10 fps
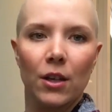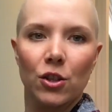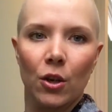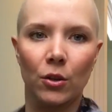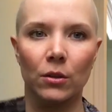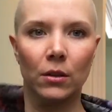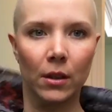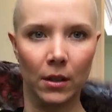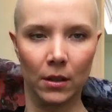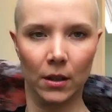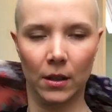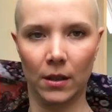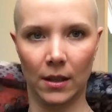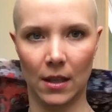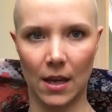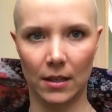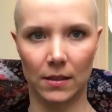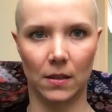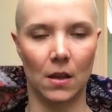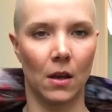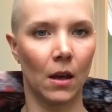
a shawl, like this.